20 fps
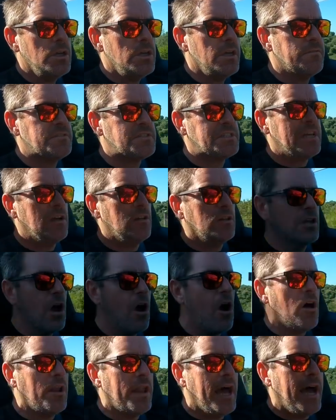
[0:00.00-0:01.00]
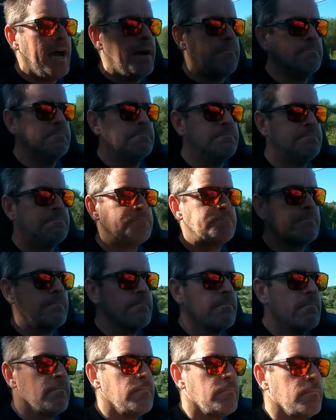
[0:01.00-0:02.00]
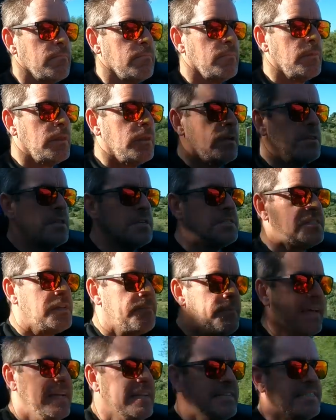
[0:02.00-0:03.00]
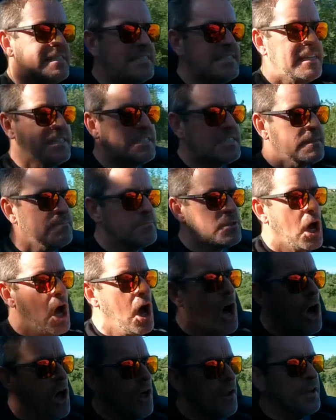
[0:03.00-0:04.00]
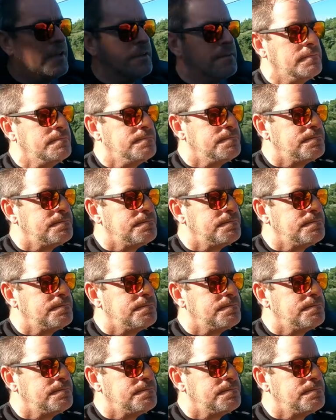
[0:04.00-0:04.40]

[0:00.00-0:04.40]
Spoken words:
You've still got the stability systems on, and